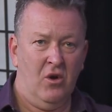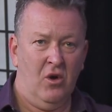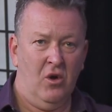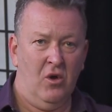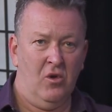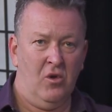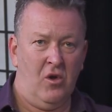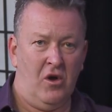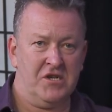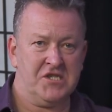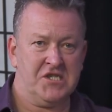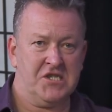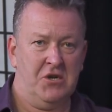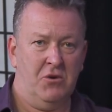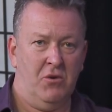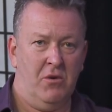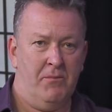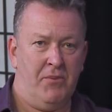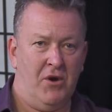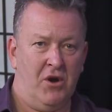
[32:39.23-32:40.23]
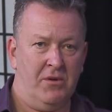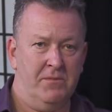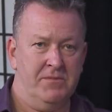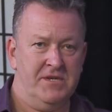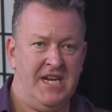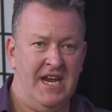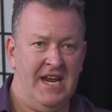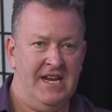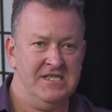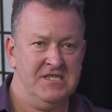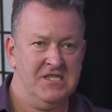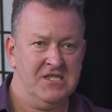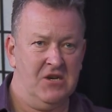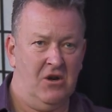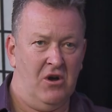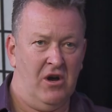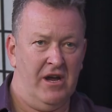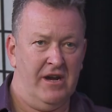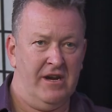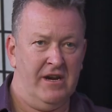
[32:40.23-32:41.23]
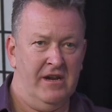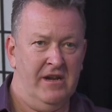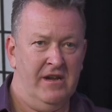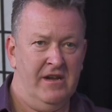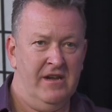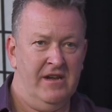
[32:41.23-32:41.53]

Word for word: or lost to a bottom 10 side.